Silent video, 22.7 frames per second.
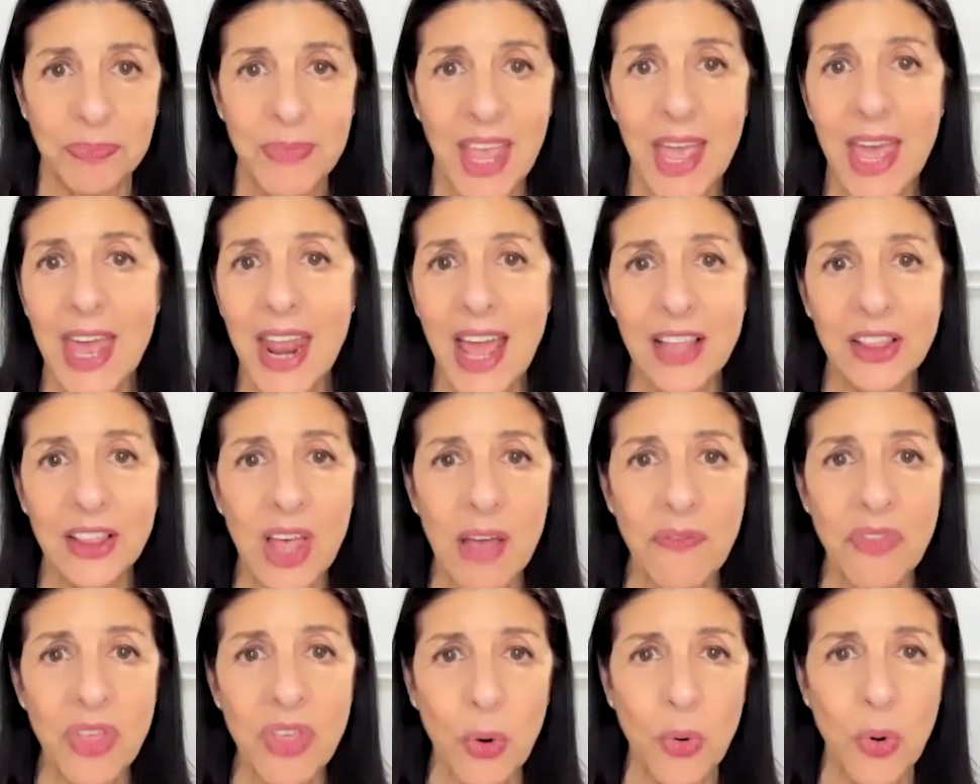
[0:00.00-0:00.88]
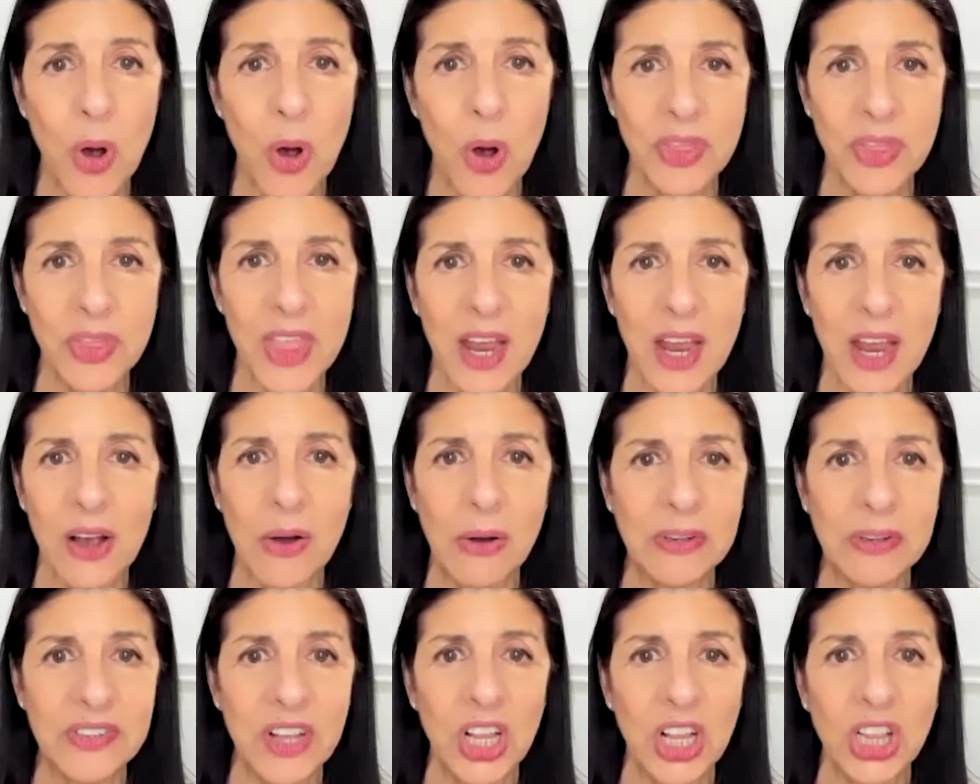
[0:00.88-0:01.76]
And I love the quote that
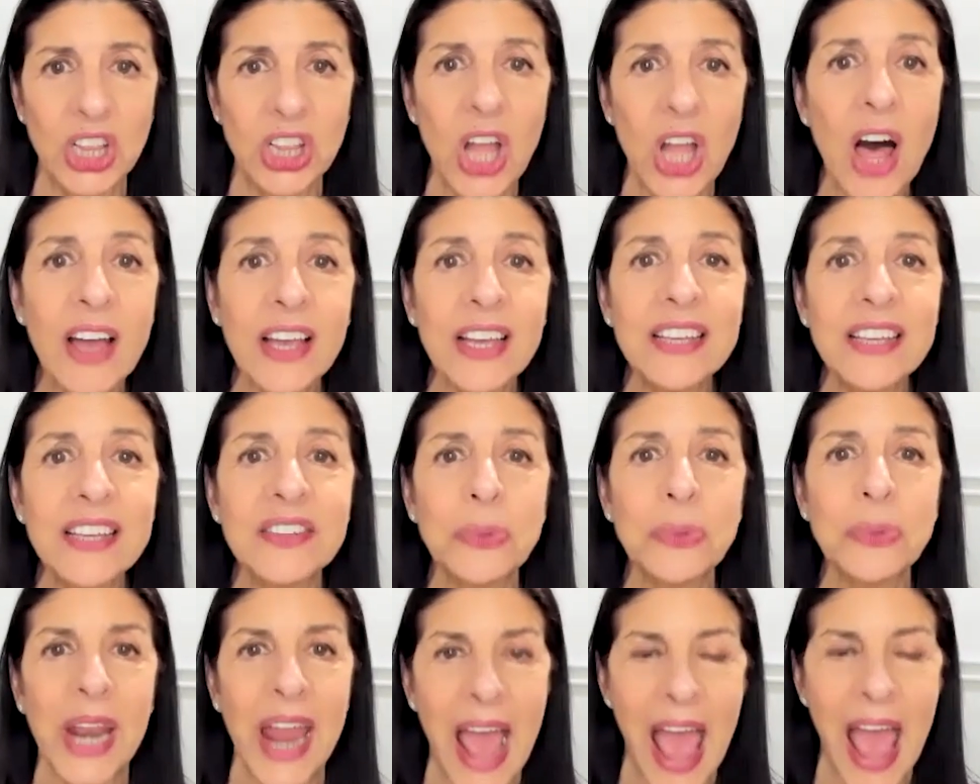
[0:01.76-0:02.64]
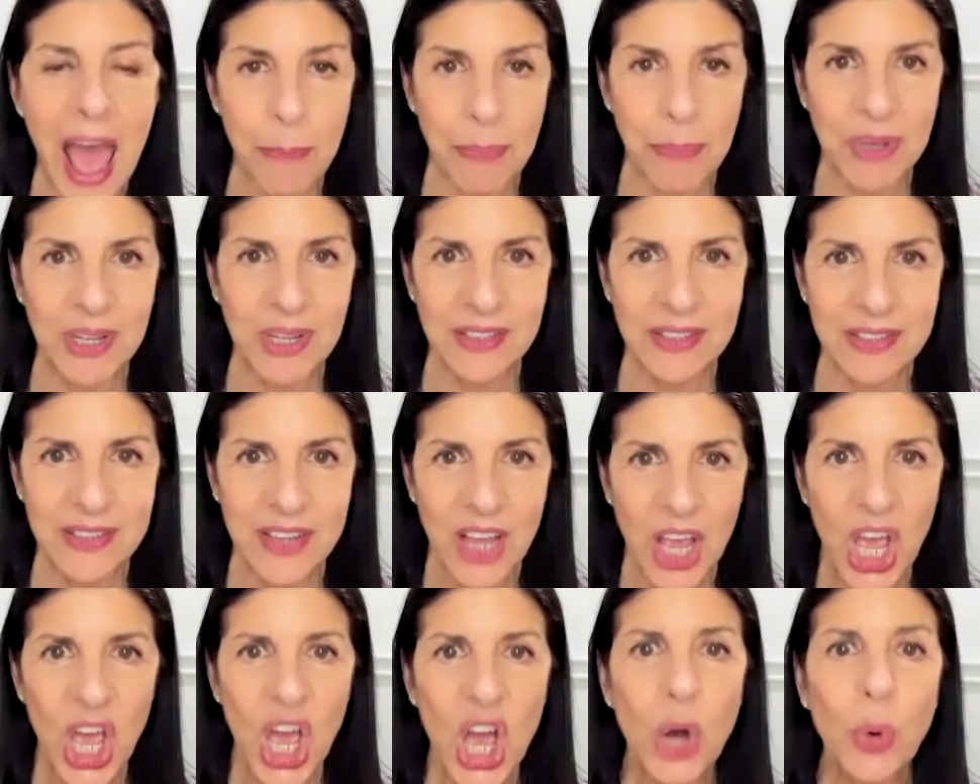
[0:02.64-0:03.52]
goes, Luck is what happens
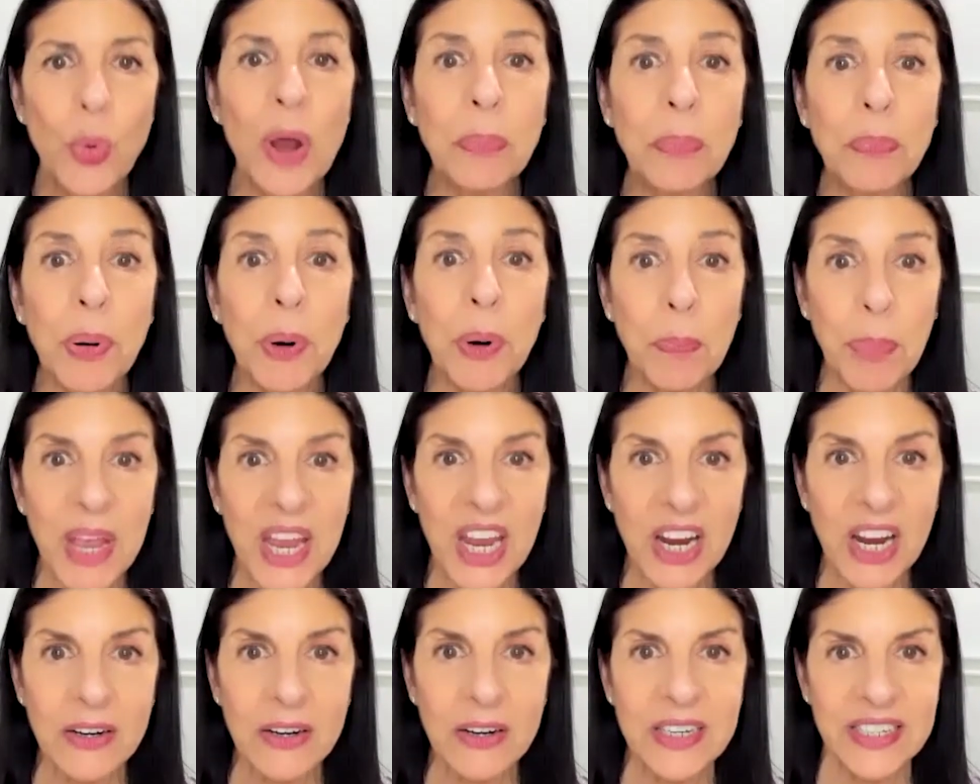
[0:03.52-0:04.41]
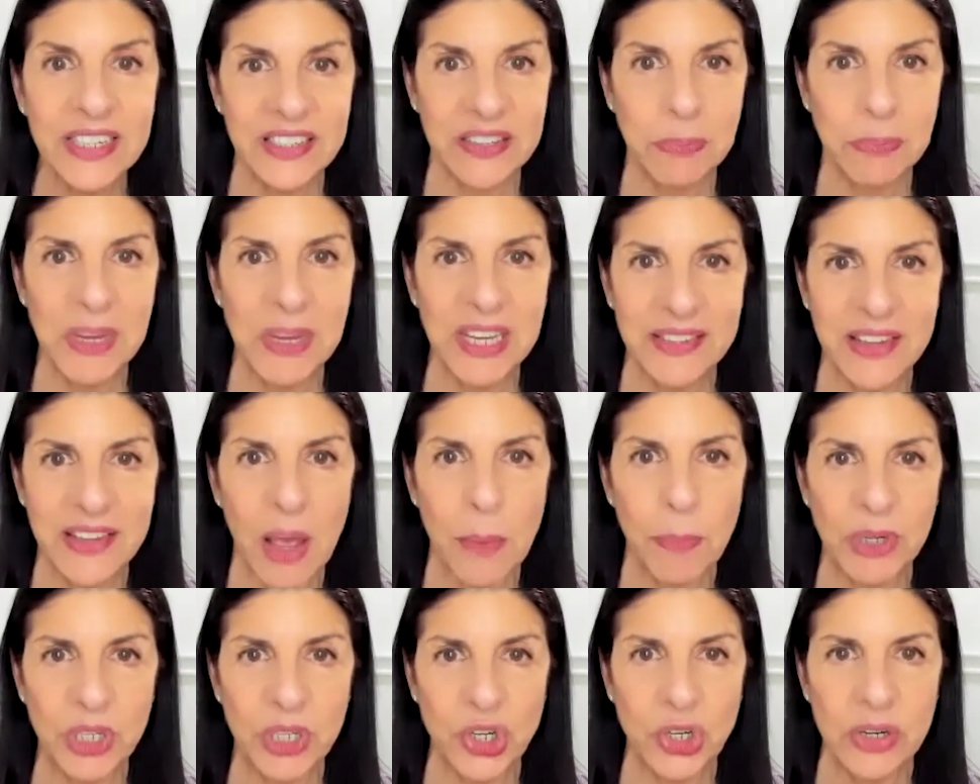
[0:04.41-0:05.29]
when preparedness meets
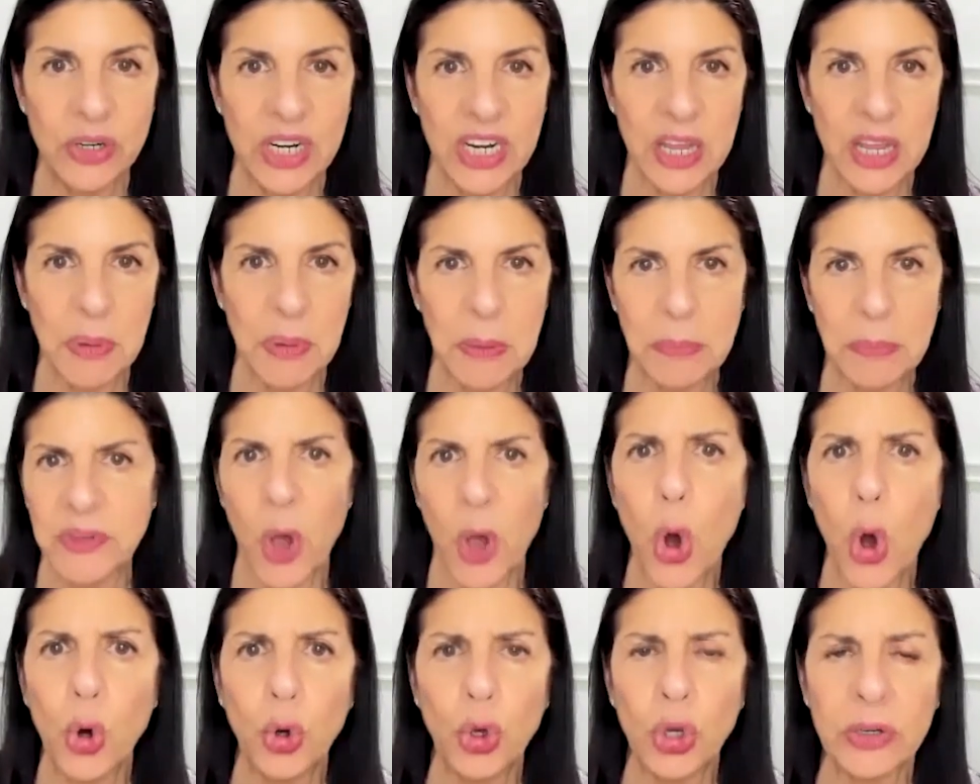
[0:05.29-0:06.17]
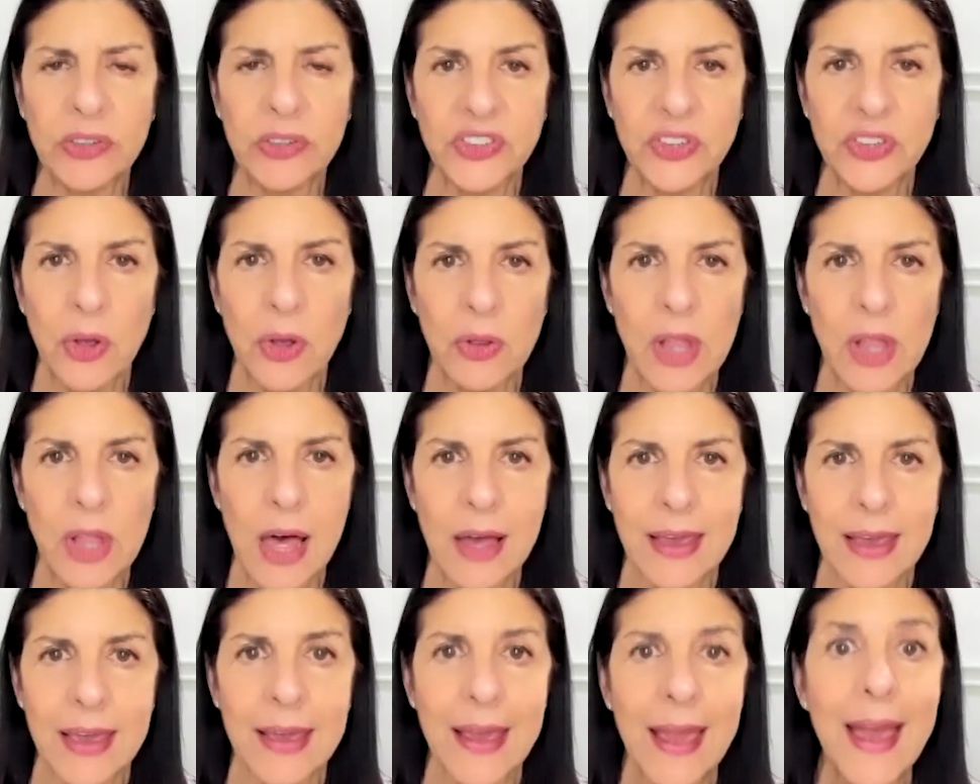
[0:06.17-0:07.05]
opportunity. People, oh, you're so
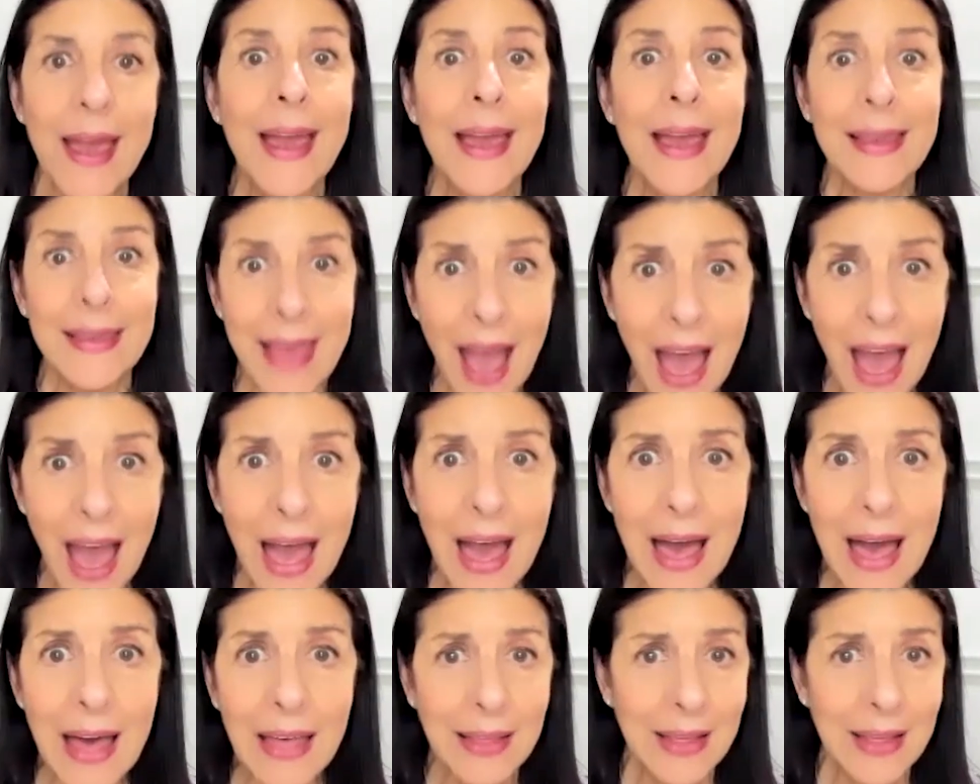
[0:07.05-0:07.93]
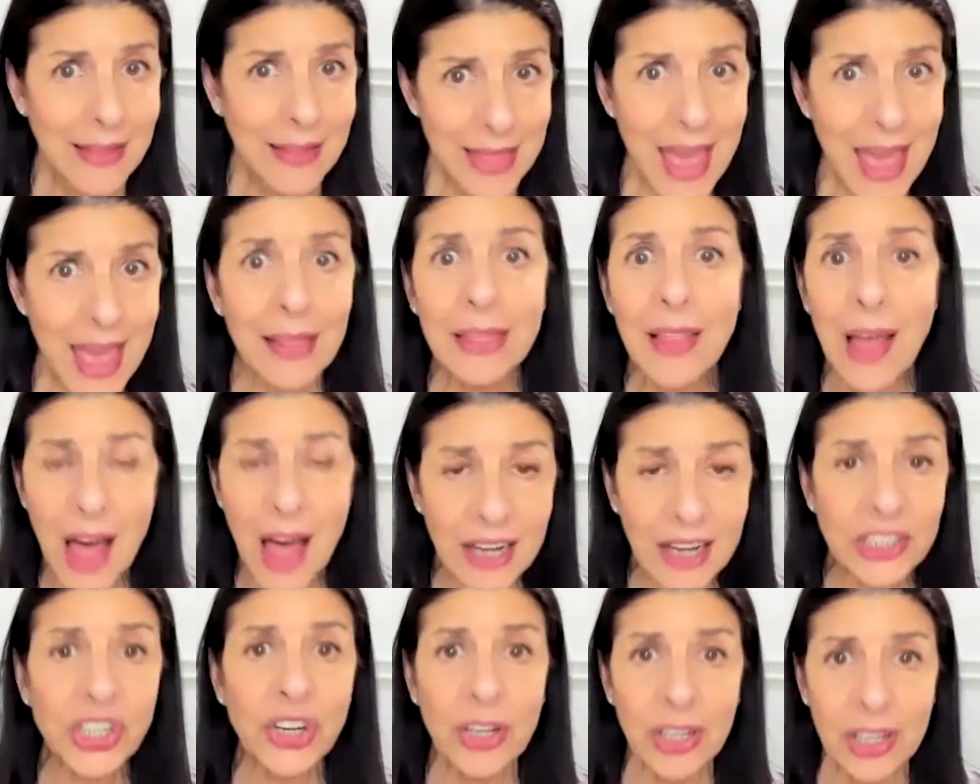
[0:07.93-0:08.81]
lucky. Yeah, that luck
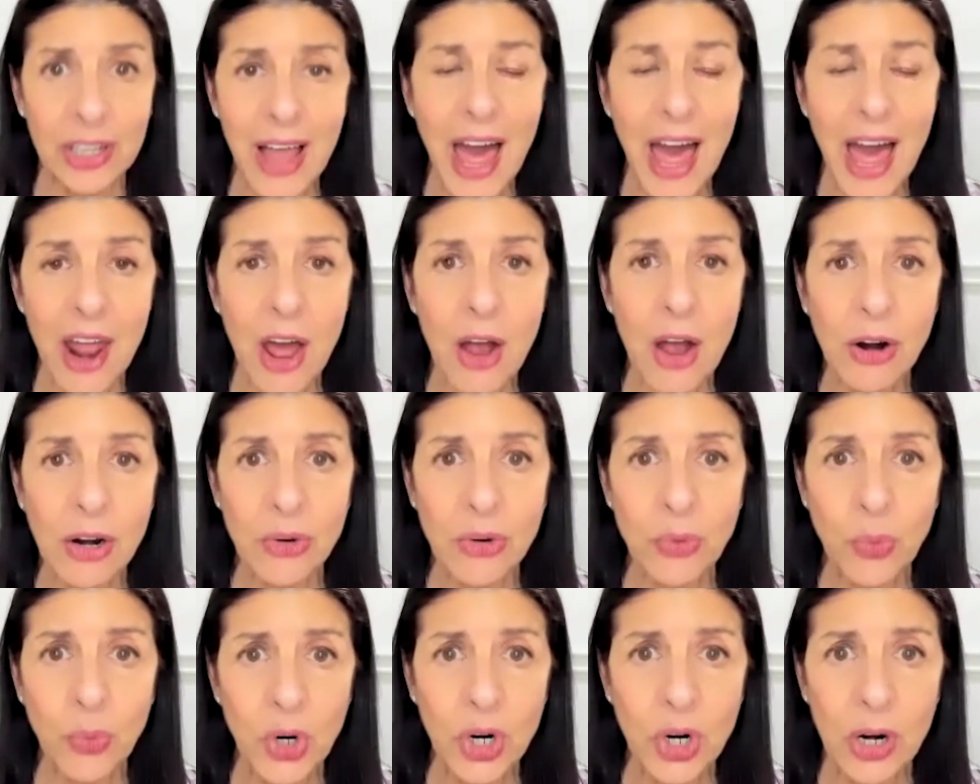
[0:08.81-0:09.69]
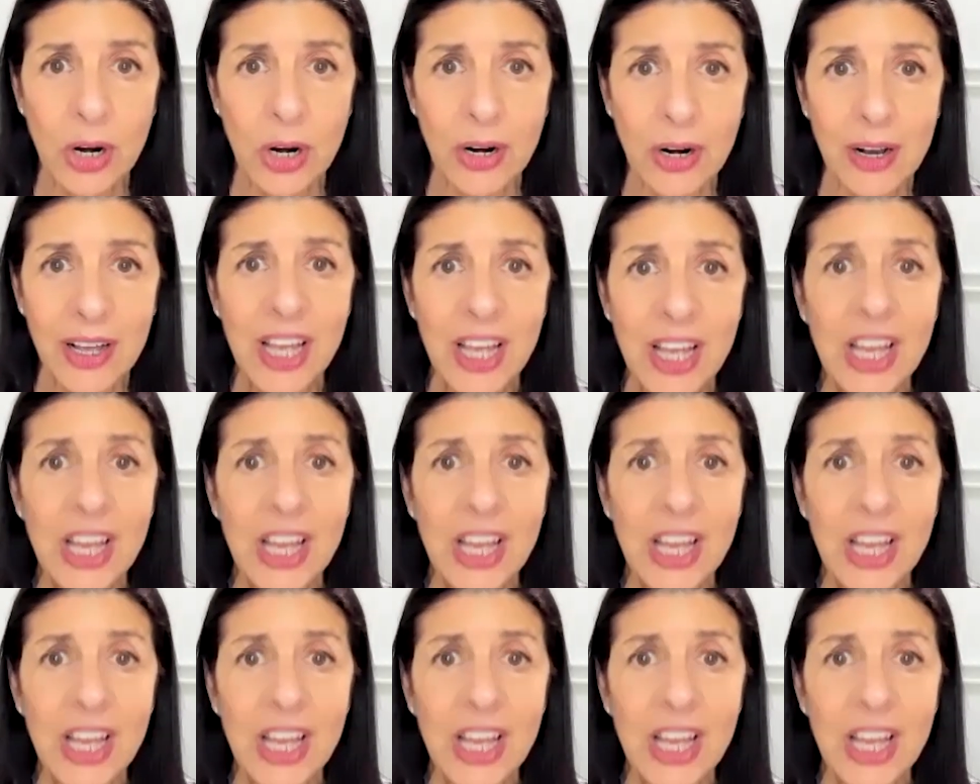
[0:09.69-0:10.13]
took a lot of hard work.